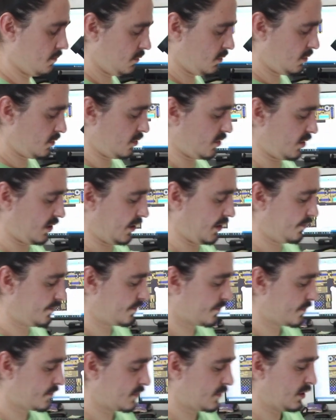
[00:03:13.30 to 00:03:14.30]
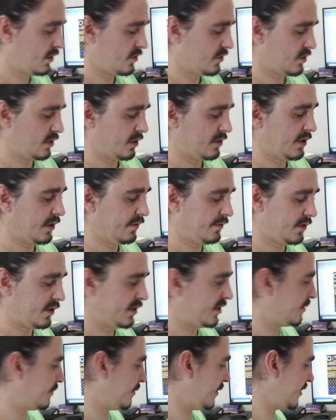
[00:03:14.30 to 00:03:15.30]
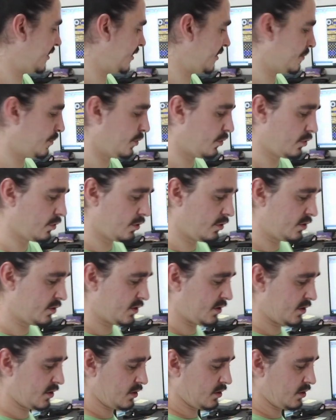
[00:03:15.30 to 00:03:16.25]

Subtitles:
Okay, so I'll definitely split these boards